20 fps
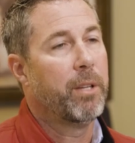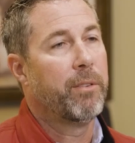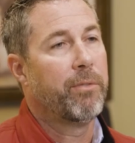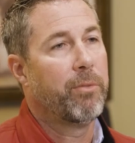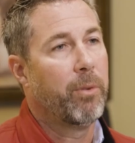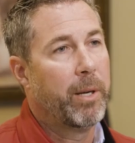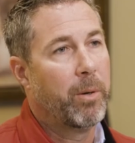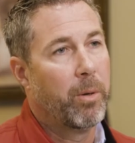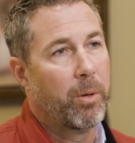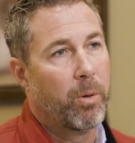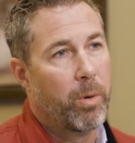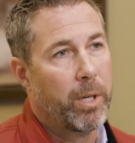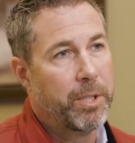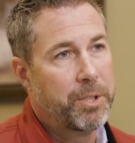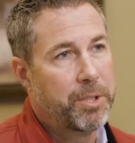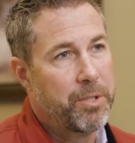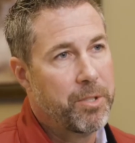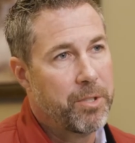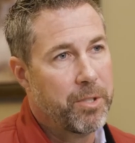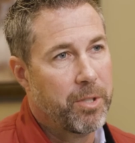of the frequent
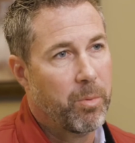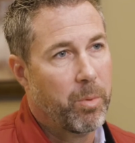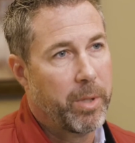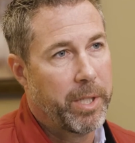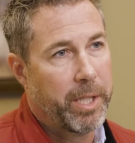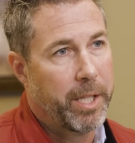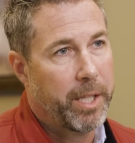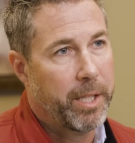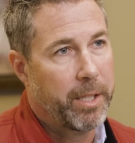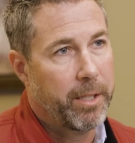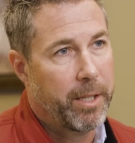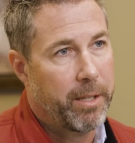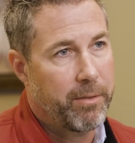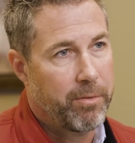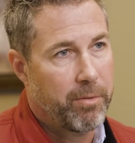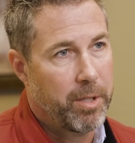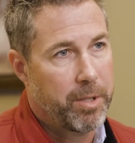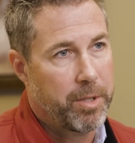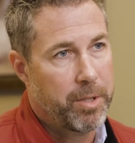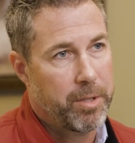questions that we get
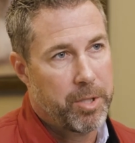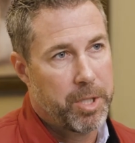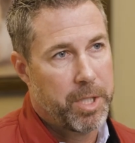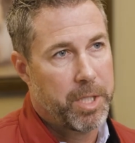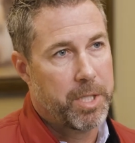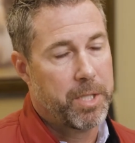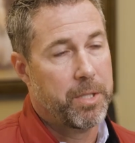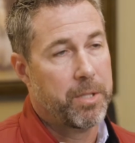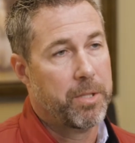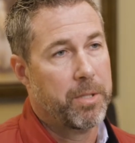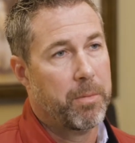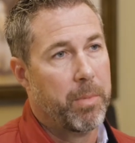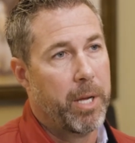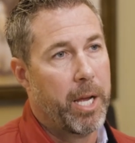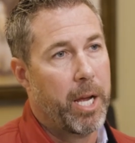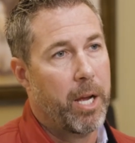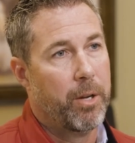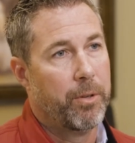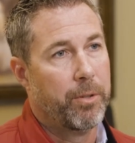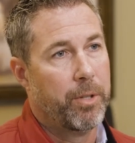at Frontier Justice
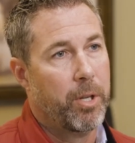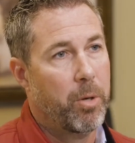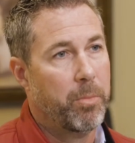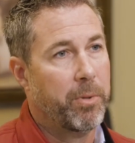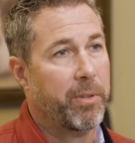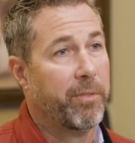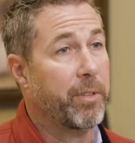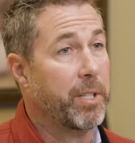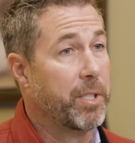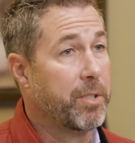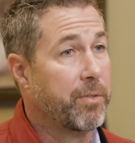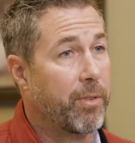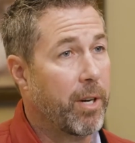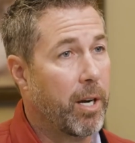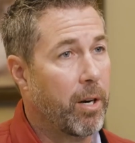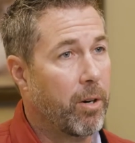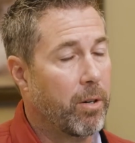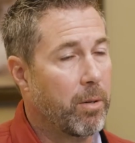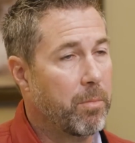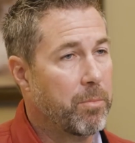about home defense
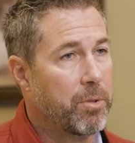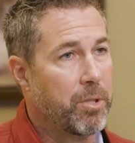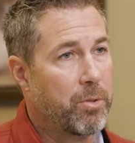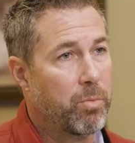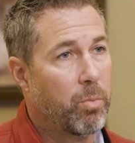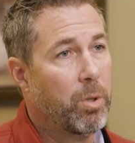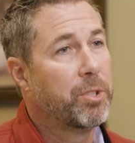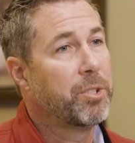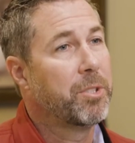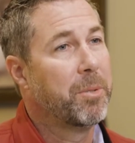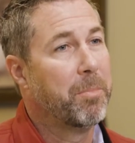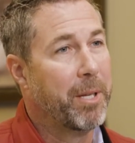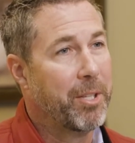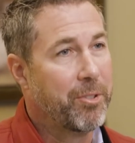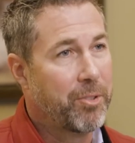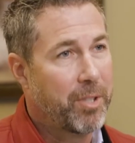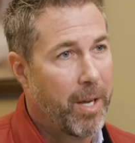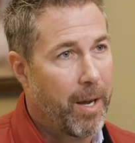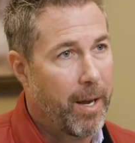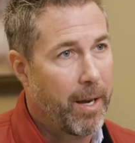firearms is, what's the
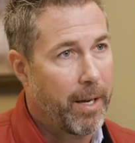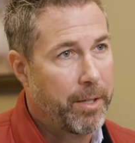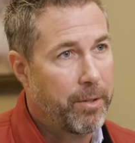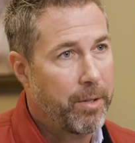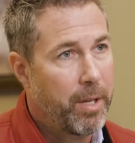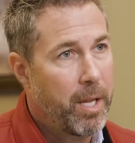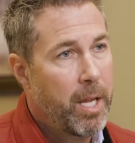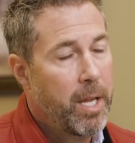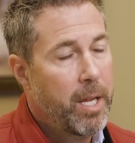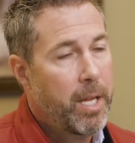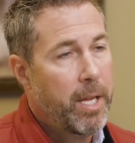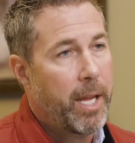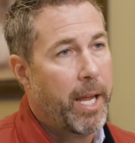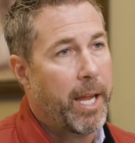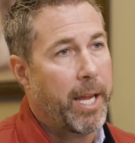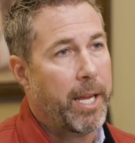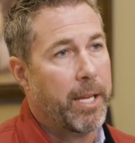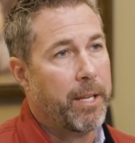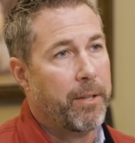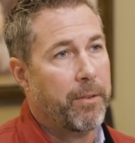best kind?
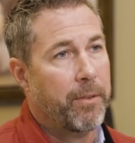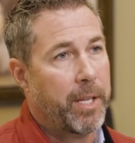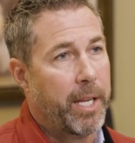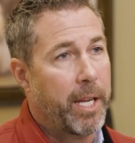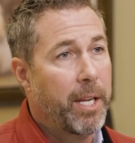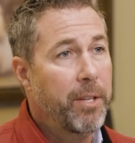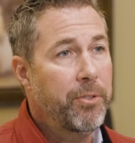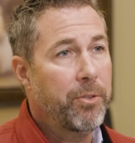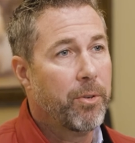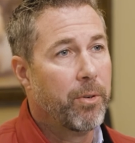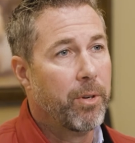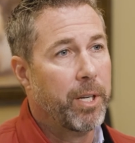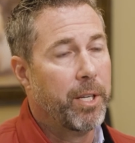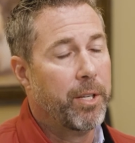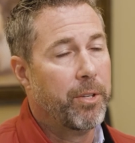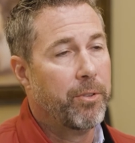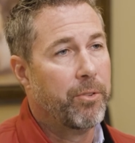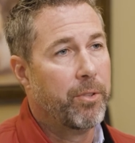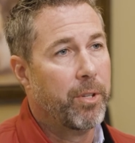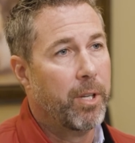And the answer
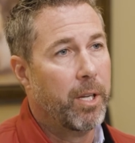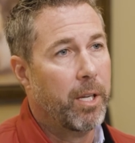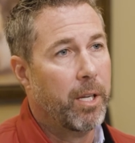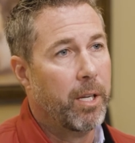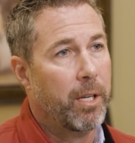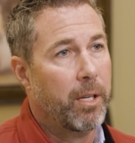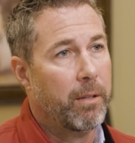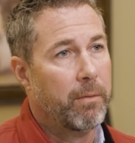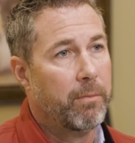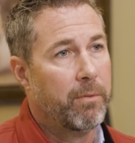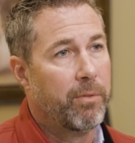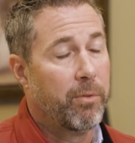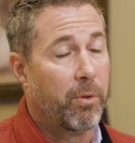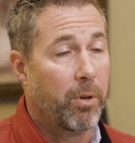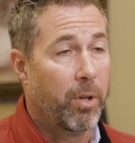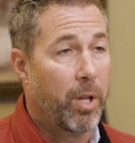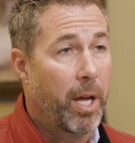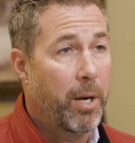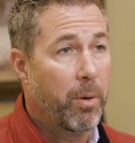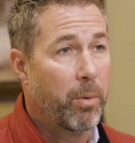is,
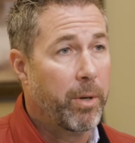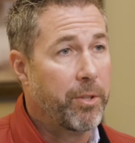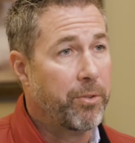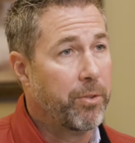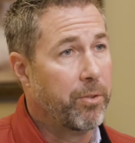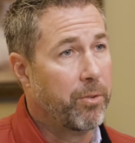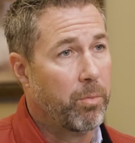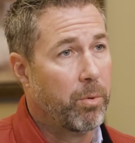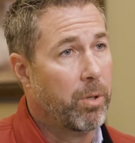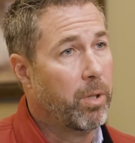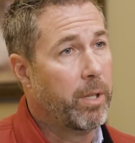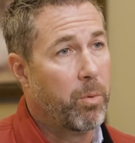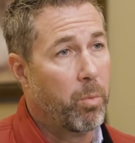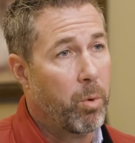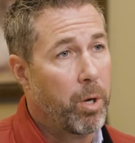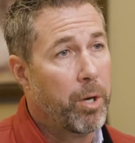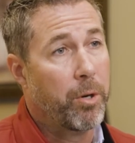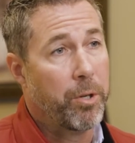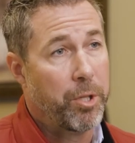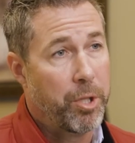for a lot of reasons, really,
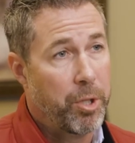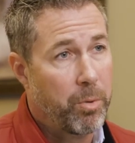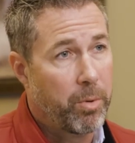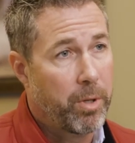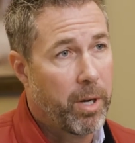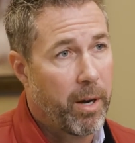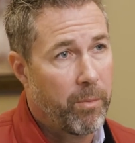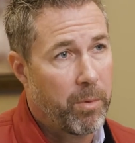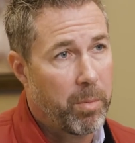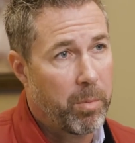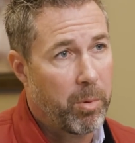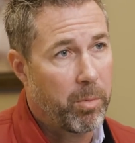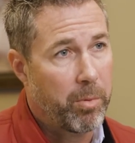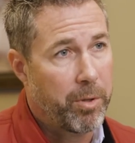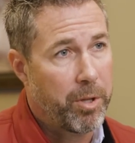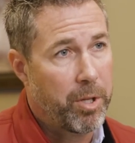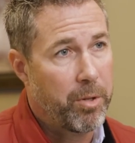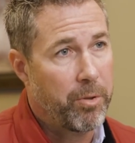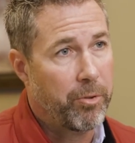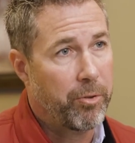what are you comfortable
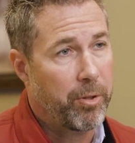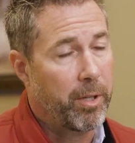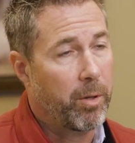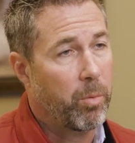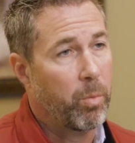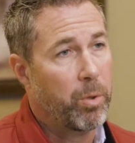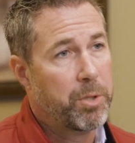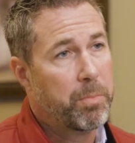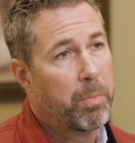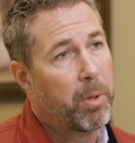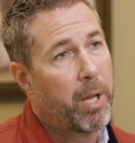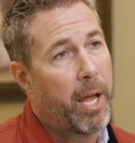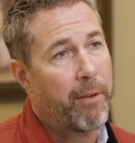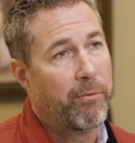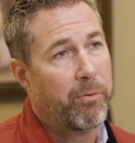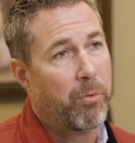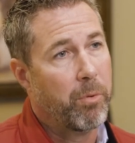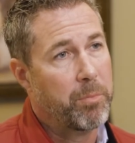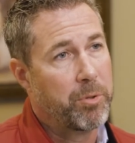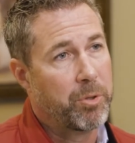with using and which
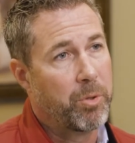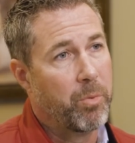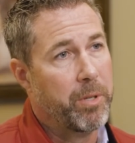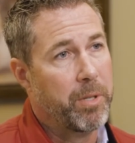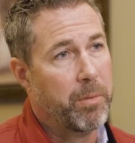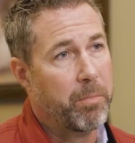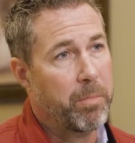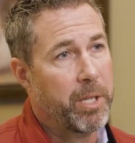platform is going to